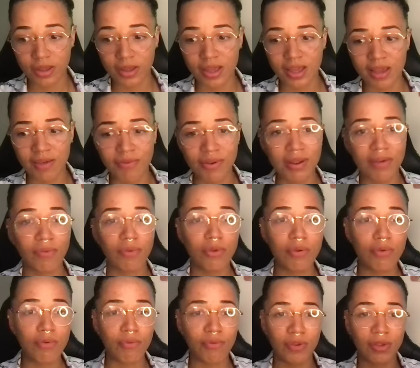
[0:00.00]
even if
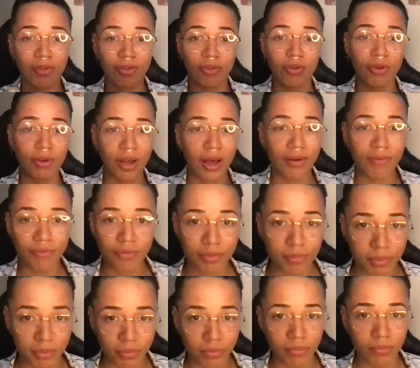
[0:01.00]
you feel so
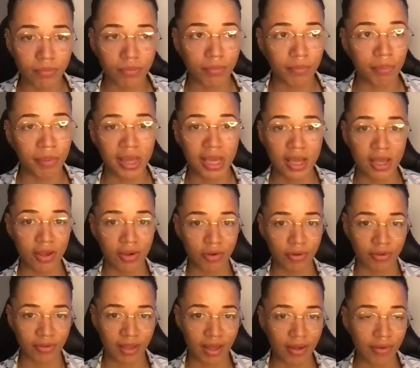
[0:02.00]
comfortable being
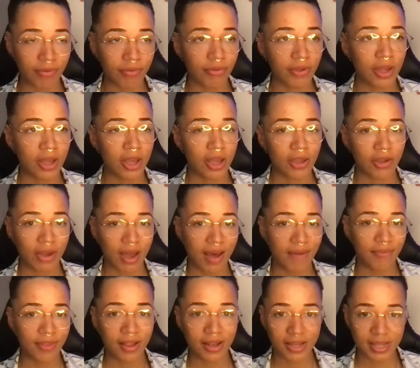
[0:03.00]
yourself, you
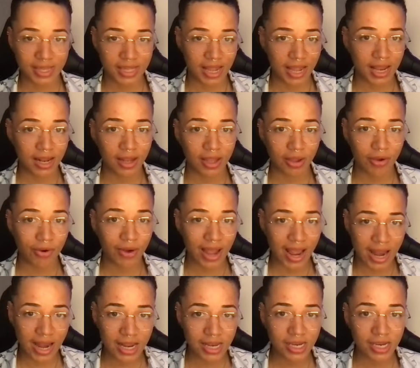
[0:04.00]
have to understand that your
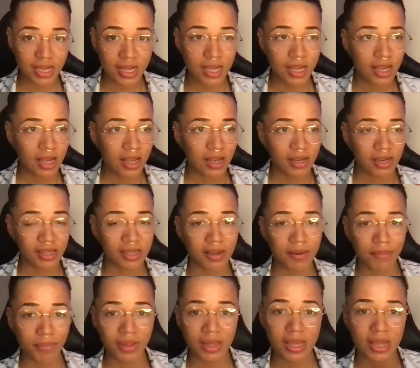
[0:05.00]
energy, just
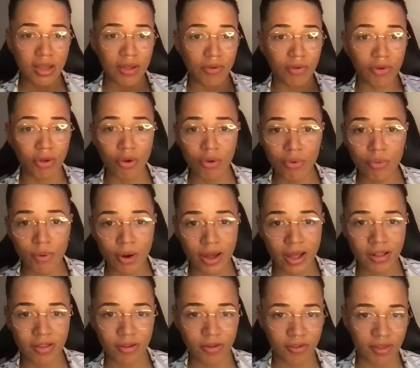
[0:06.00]
simply two
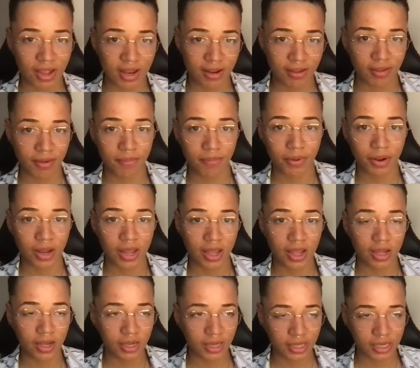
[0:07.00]
words you say to somebody,
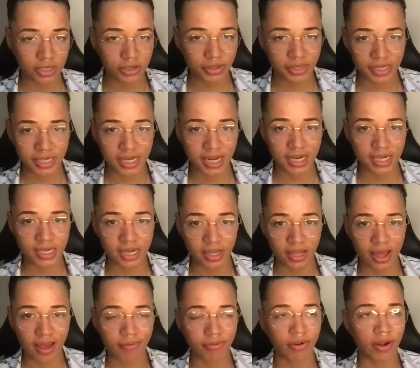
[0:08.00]
could literally change their
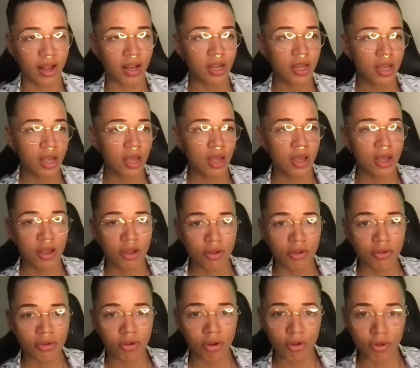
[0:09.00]
life around.
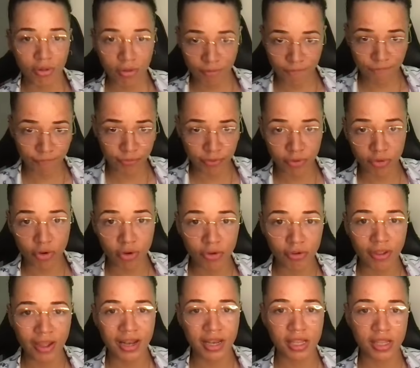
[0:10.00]
Two, two
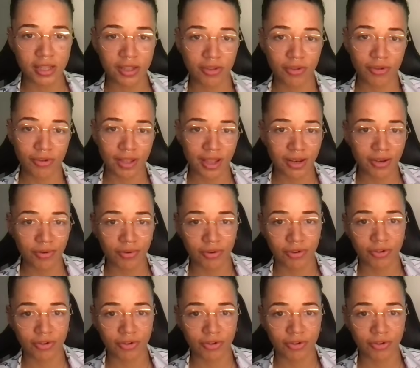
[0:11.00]
sentences you say to a